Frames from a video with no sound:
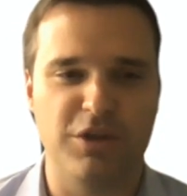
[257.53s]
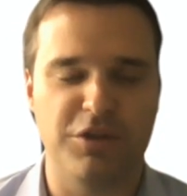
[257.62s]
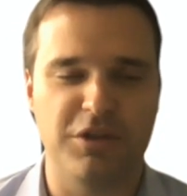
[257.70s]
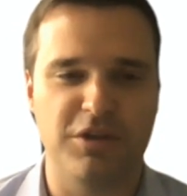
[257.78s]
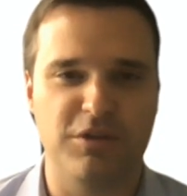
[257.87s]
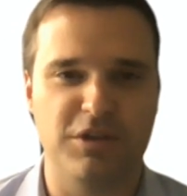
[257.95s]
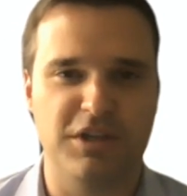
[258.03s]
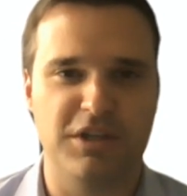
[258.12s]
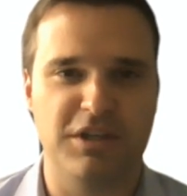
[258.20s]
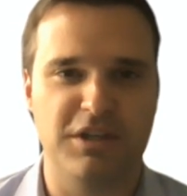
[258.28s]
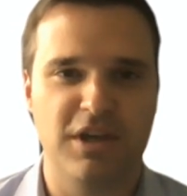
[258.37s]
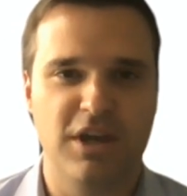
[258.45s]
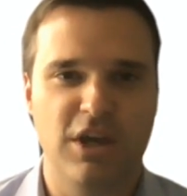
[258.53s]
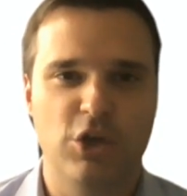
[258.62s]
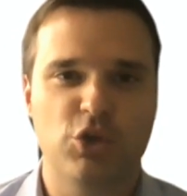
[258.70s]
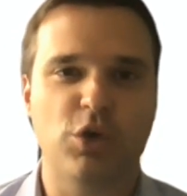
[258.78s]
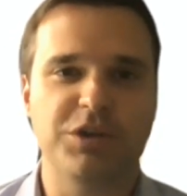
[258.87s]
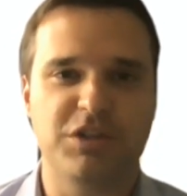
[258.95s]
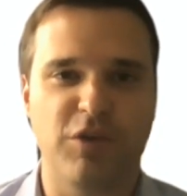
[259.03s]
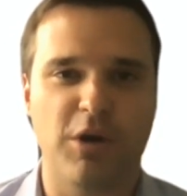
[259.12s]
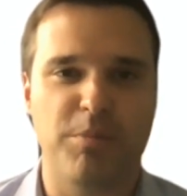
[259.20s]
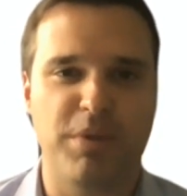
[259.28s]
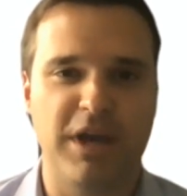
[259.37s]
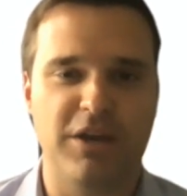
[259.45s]
The choice of
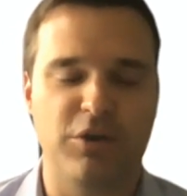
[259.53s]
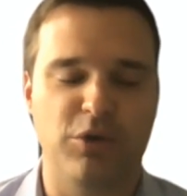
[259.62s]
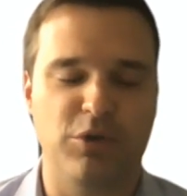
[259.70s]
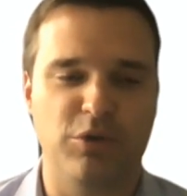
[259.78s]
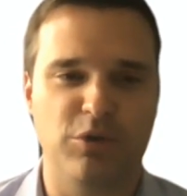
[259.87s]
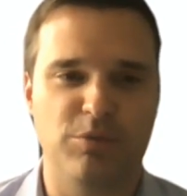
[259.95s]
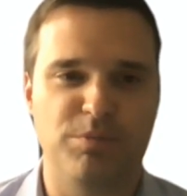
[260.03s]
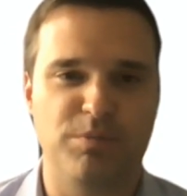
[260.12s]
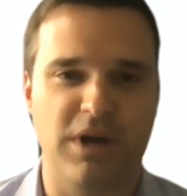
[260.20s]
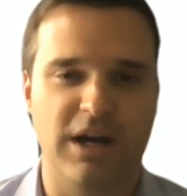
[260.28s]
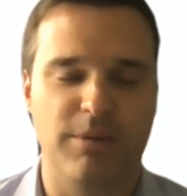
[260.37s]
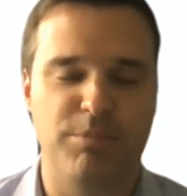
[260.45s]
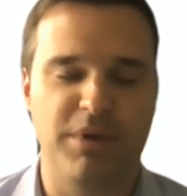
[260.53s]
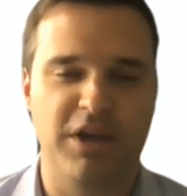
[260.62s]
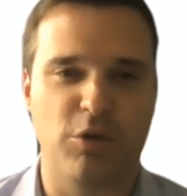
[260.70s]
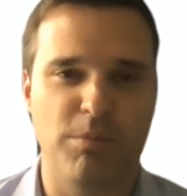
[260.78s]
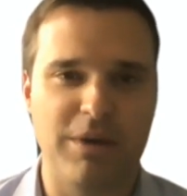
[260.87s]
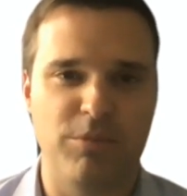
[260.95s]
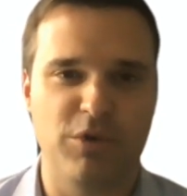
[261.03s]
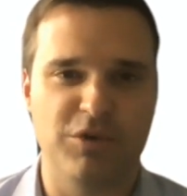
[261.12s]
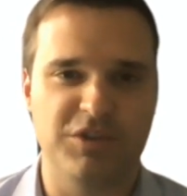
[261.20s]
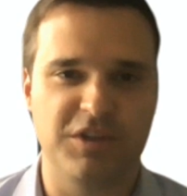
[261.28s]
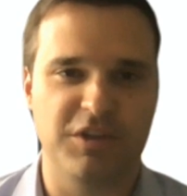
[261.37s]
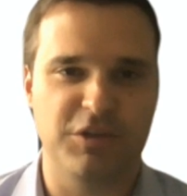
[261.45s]
our panel
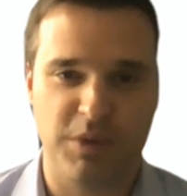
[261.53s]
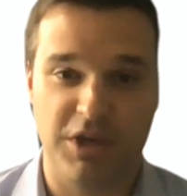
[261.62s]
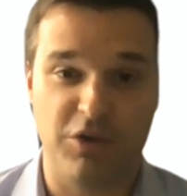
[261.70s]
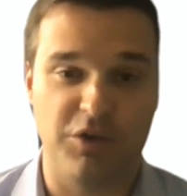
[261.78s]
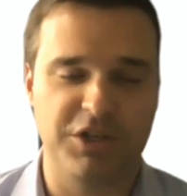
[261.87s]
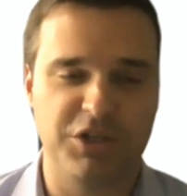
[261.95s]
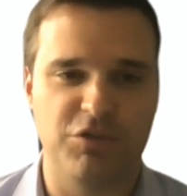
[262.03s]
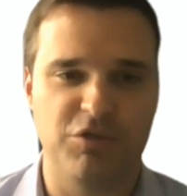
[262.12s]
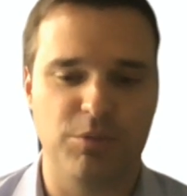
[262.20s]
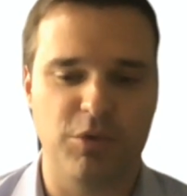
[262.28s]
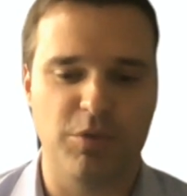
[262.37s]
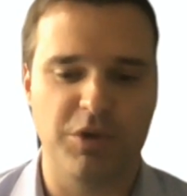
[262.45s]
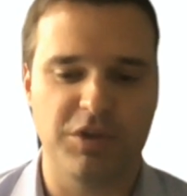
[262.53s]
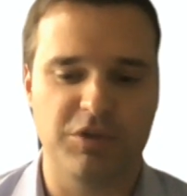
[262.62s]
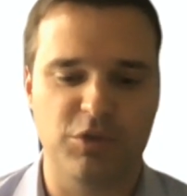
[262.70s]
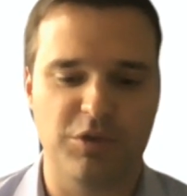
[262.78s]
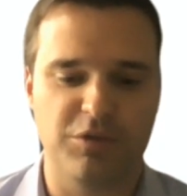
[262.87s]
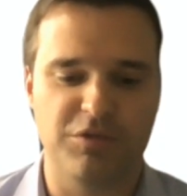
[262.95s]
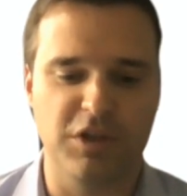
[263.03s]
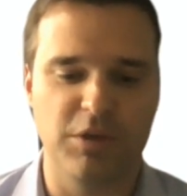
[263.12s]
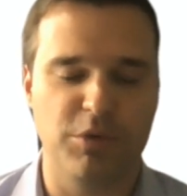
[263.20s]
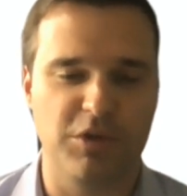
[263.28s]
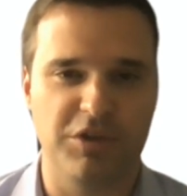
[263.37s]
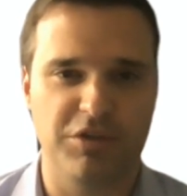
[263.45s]
members in this panel, and each of them were really sort of
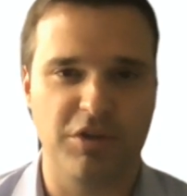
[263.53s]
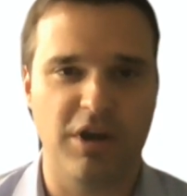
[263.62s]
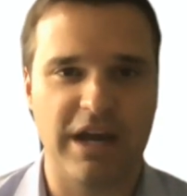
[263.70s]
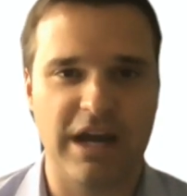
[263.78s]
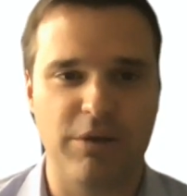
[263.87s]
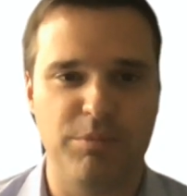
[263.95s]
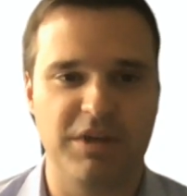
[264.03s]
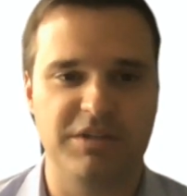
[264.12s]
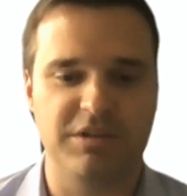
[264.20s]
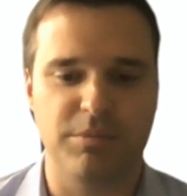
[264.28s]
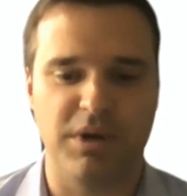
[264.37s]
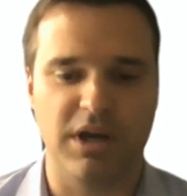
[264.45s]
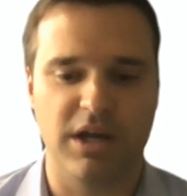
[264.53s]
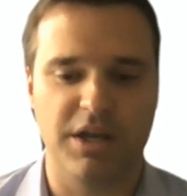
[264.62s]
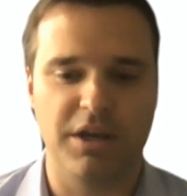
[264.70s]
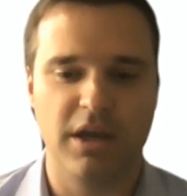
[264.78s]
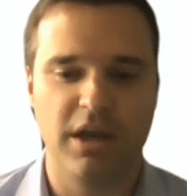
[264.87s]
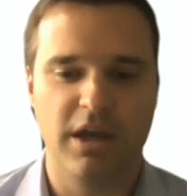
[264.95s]
deliberately thought out based upon